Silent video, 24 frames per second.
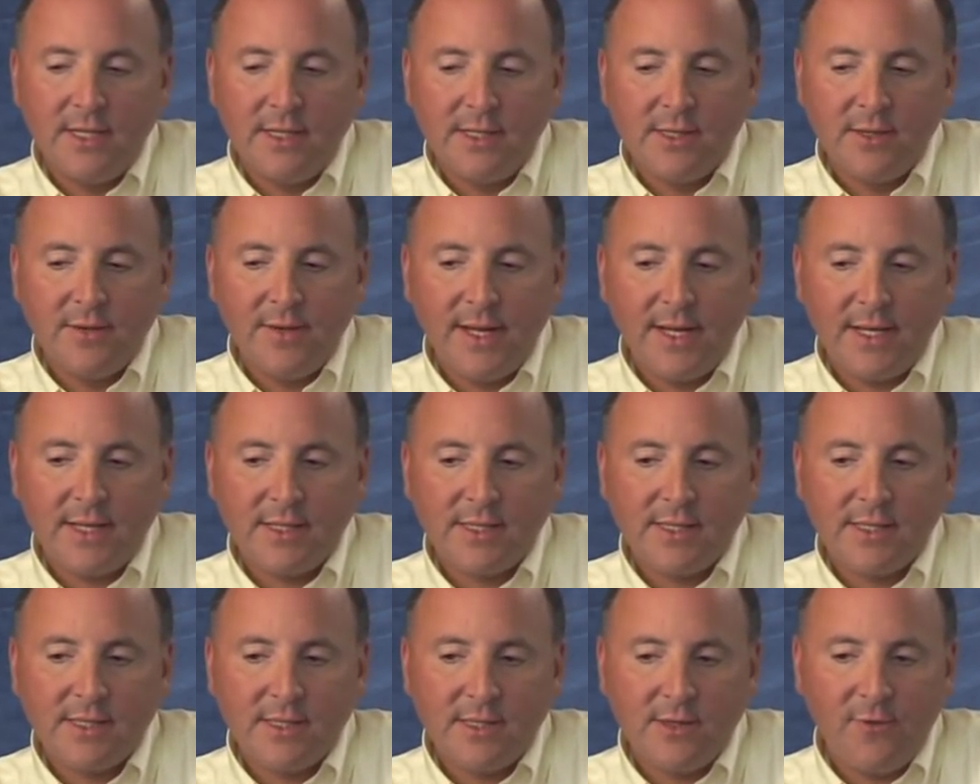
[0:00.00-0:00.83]
So that's
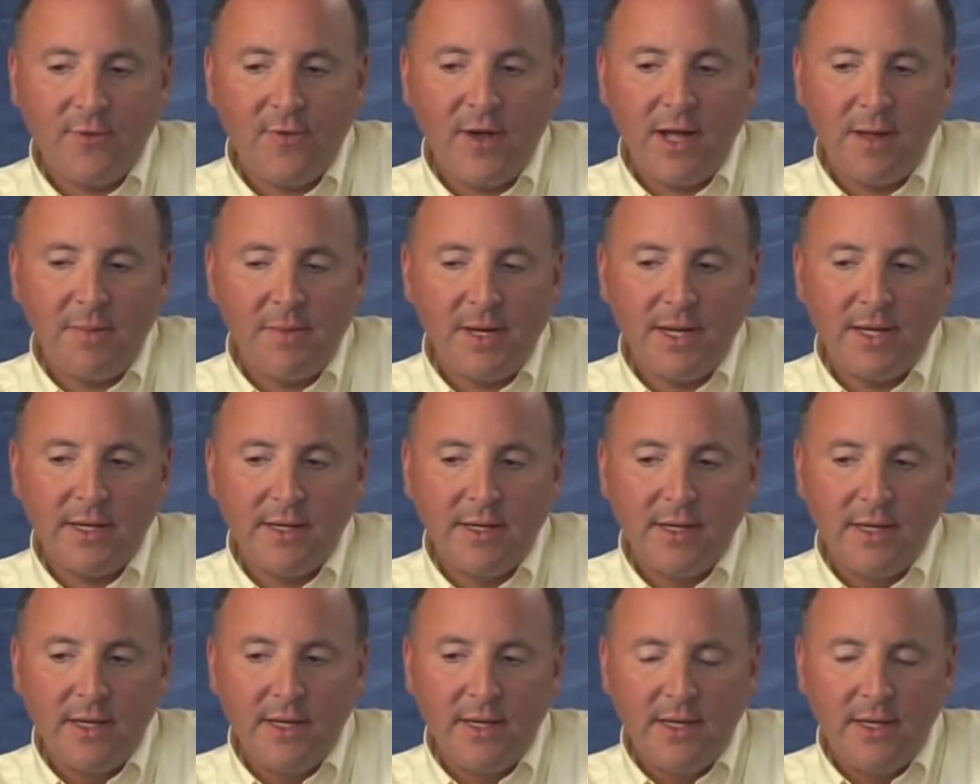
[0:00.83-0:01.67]
so FileMon
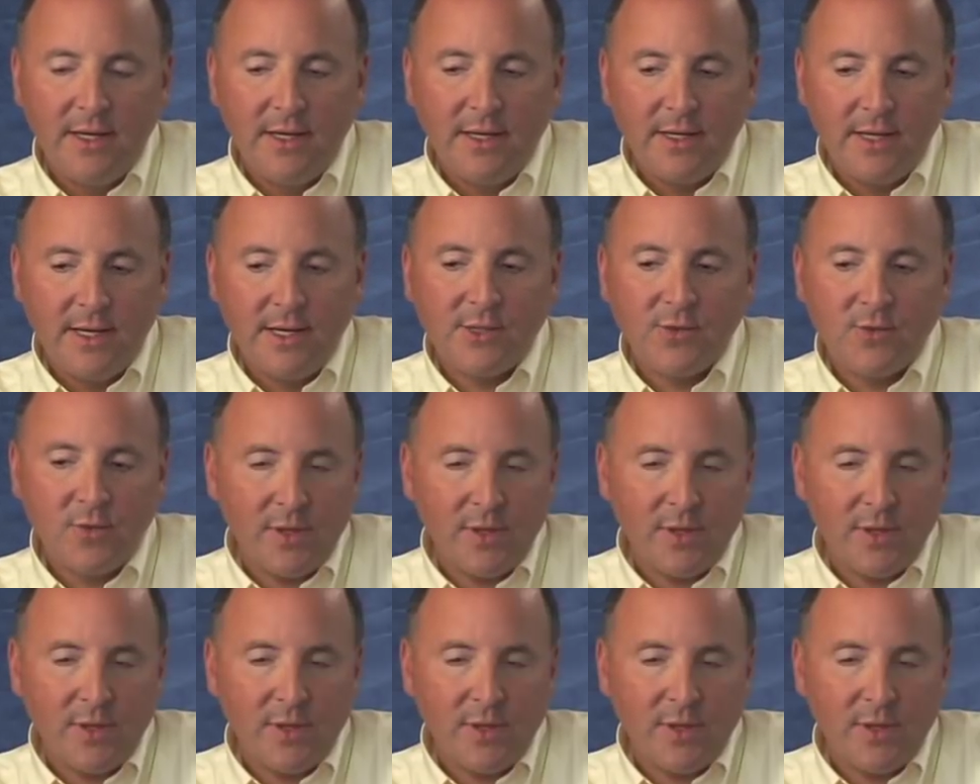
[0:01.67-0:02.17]
does